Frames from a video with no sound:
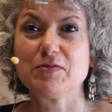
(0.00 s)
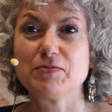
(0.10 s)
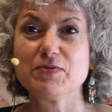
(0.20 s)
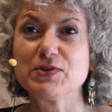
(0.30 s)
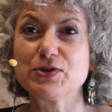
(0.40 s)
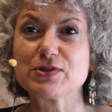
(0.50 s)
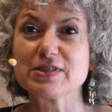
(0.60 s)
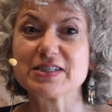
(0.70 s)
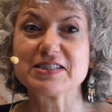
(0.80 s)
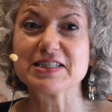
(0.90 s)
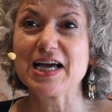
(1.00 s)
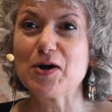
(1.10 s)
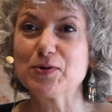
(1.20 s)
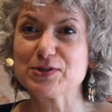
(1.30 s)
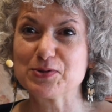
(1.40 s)
50 or 60
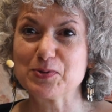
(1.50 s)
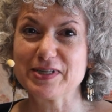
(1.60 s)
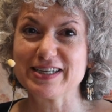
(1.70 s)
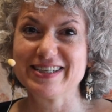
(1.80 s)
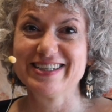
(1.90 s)
hours a week.